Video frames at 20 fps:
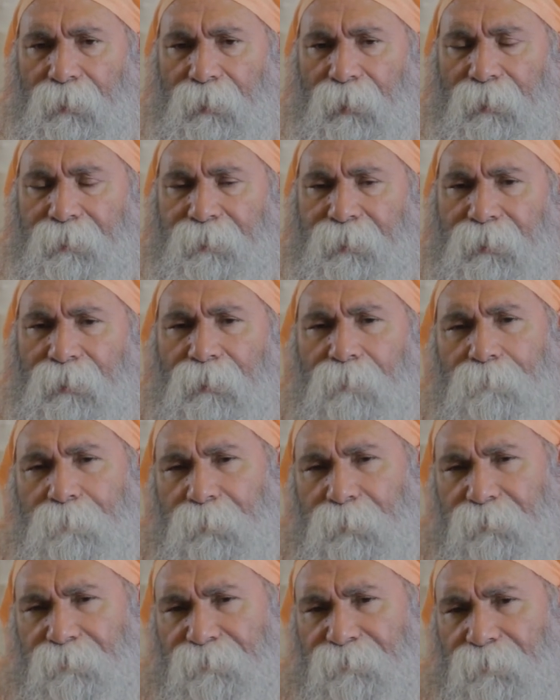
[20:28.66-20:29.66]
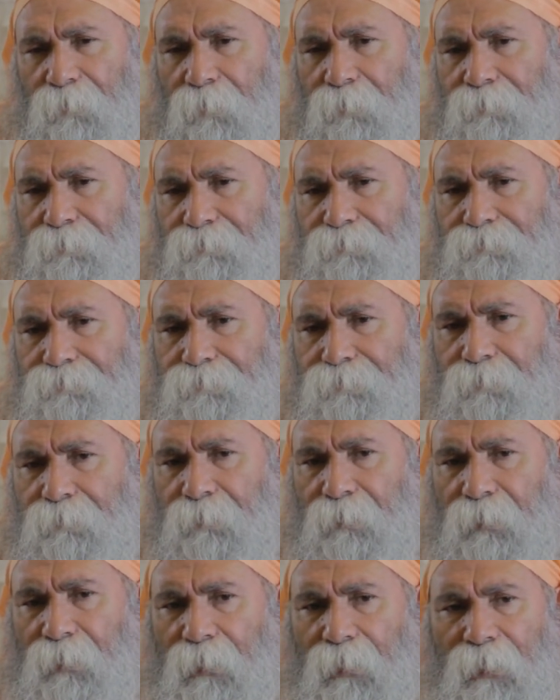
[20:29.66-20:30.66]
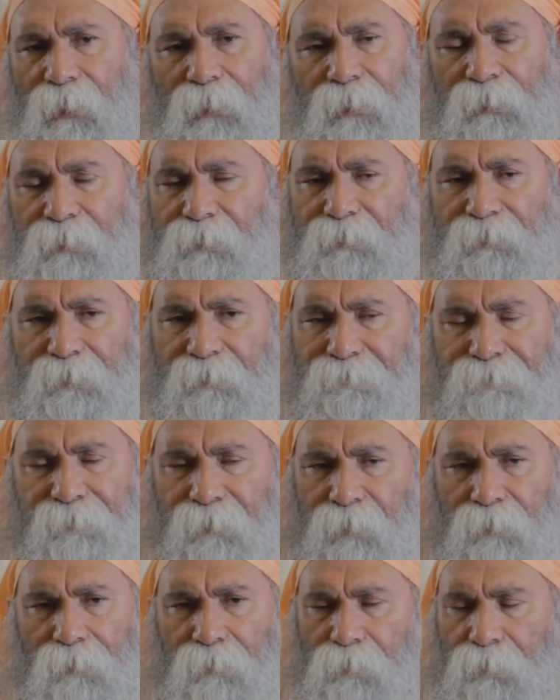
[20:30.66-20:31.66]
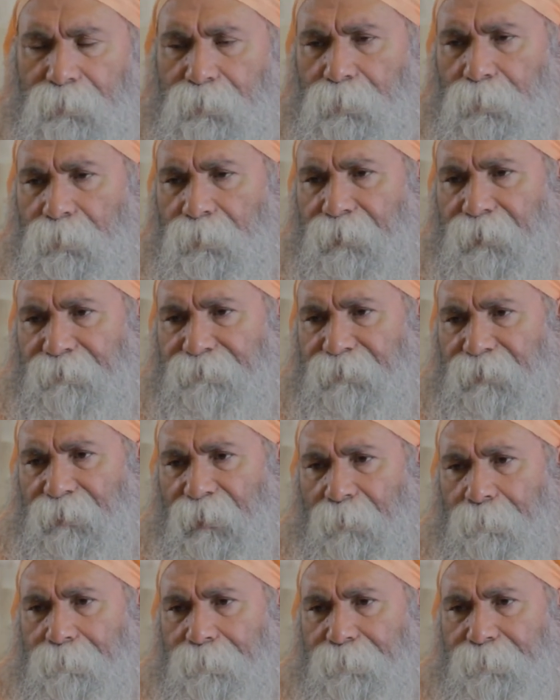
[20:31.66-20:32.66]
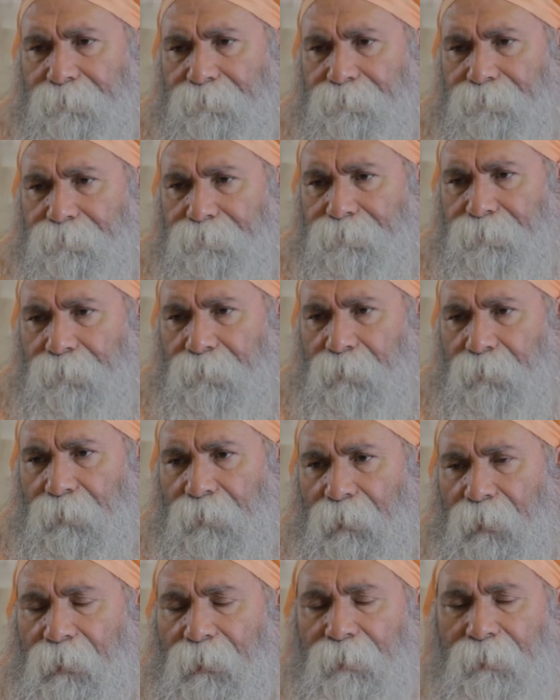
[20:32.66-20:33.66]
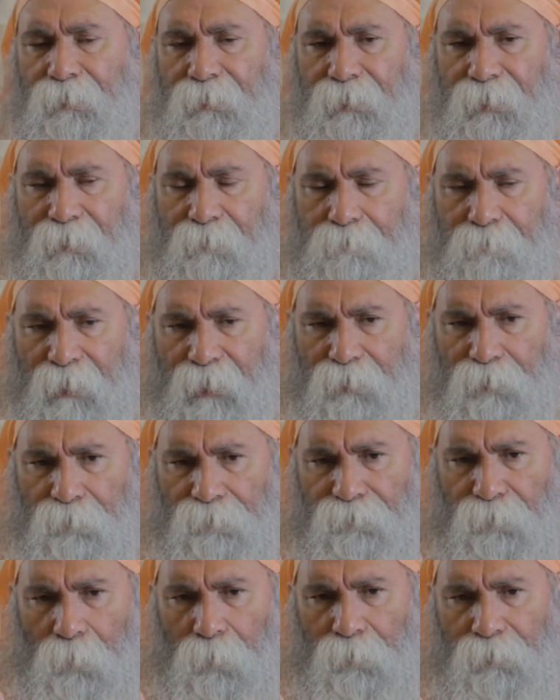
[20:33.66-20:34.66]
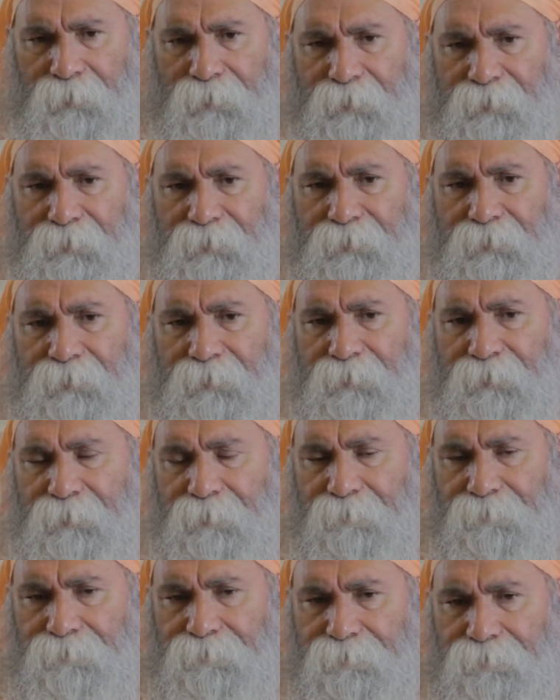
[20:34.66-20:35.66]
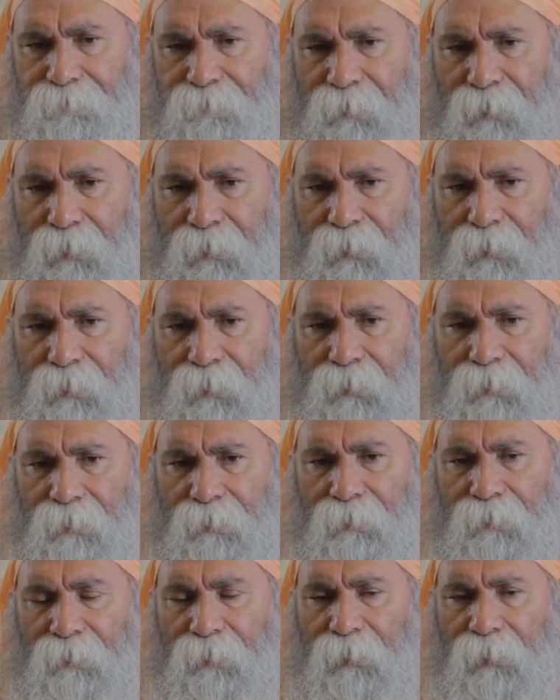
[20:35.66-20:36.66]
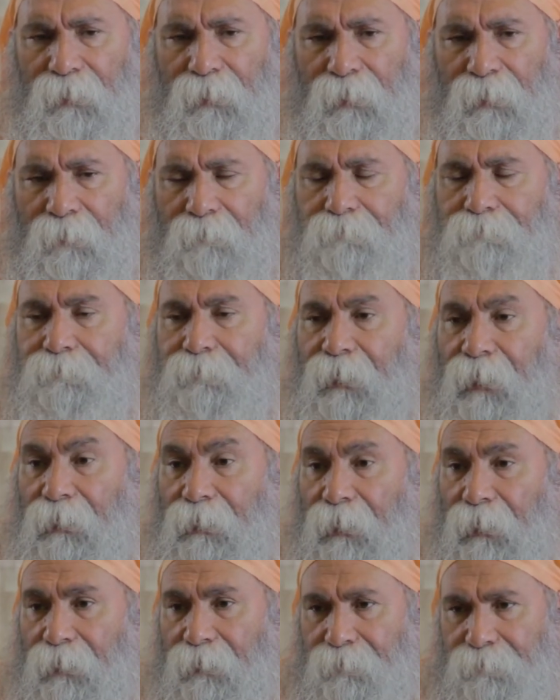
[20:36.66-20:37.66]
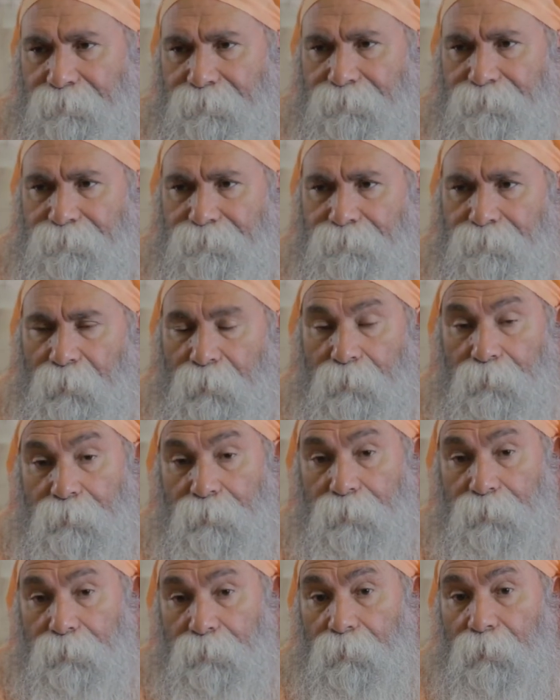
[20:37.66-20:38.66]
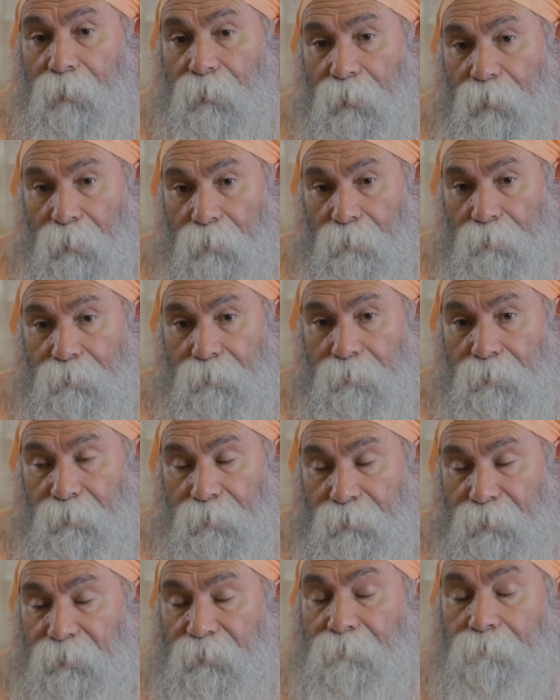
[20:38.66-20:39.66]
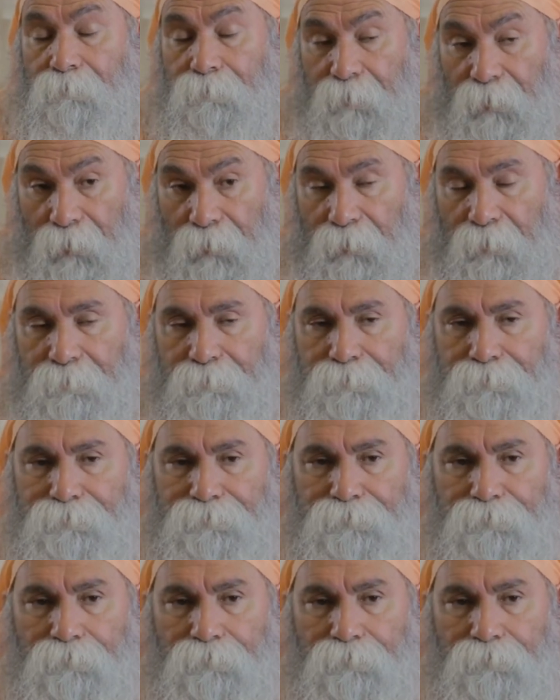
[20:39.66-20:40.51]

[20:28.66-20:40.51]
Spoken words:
And they are beautiful. It's difficult to give it up. They are made of all this prana, because thought is prana.